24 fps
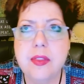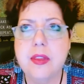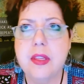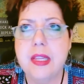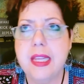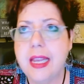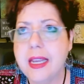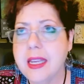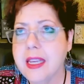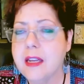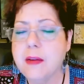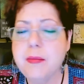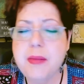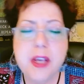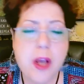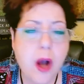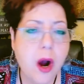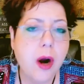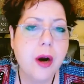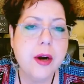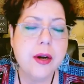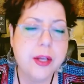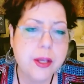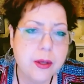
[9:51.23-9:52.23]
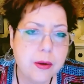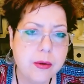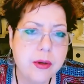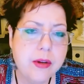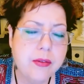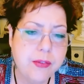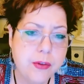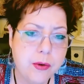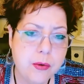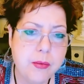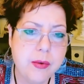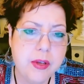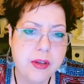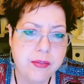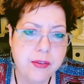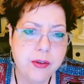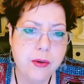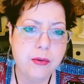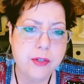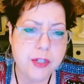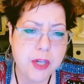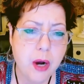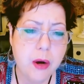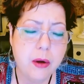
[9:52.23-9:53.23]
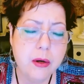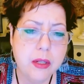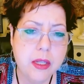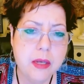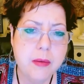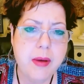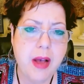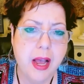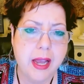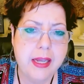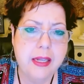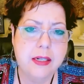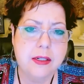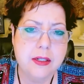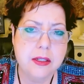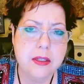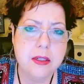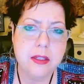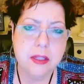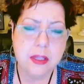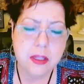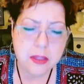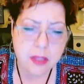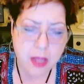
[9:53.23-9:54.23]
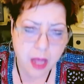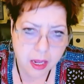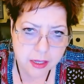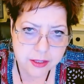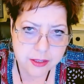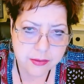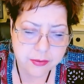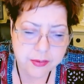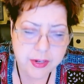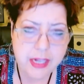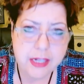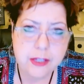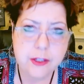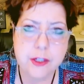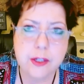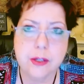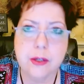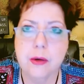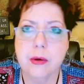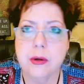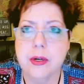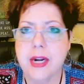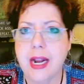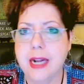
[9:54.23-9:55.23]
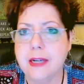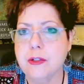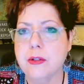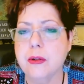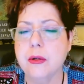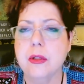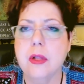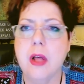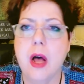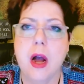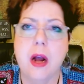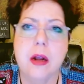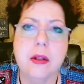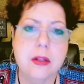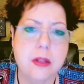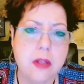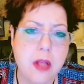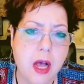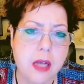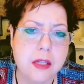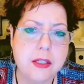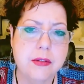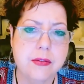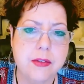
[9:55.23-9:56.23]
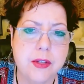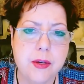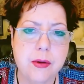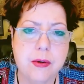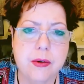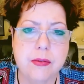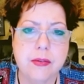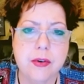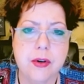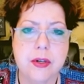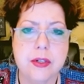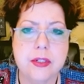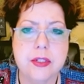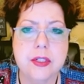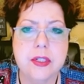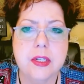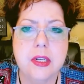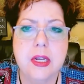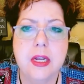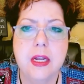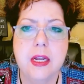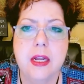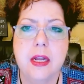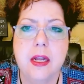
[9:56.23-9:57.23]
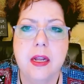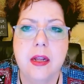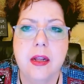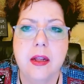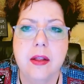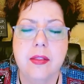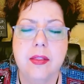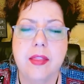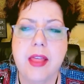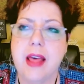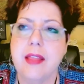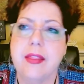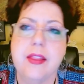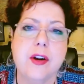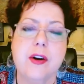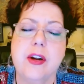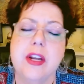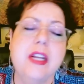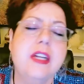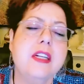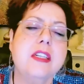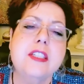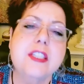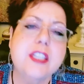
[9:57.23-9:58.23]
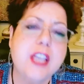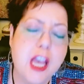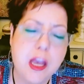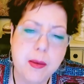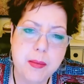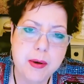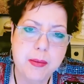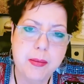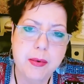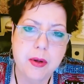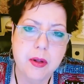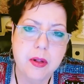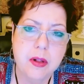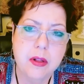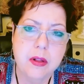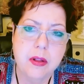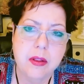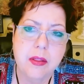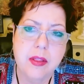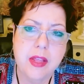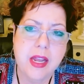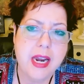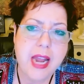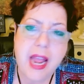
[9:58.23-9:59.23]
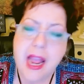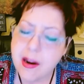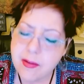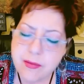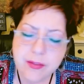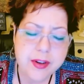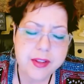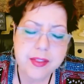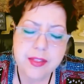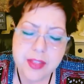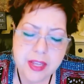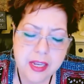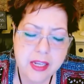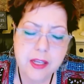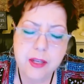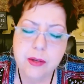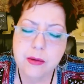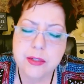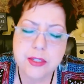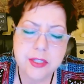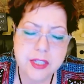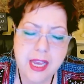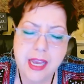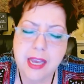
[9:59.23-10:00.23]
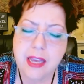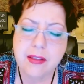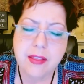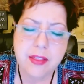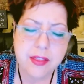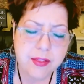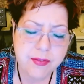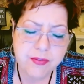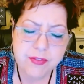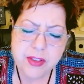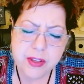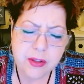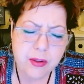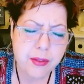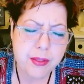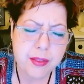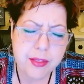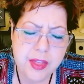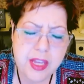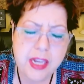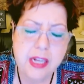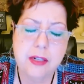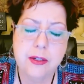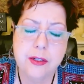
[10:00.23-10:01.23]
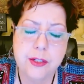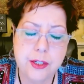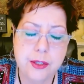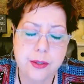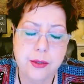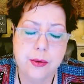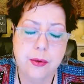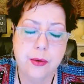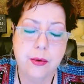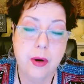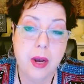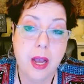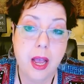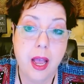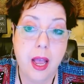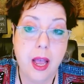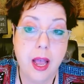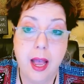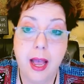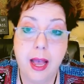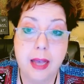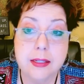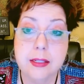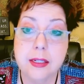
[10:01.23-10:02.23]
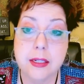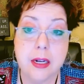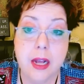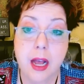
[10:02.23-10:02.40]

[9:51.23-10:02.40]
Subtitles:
it can be argued, if you totally buy into the laws of nature or natural law, or the laws of the universe, that they're inescapable, that everything you say, feel, think, do has an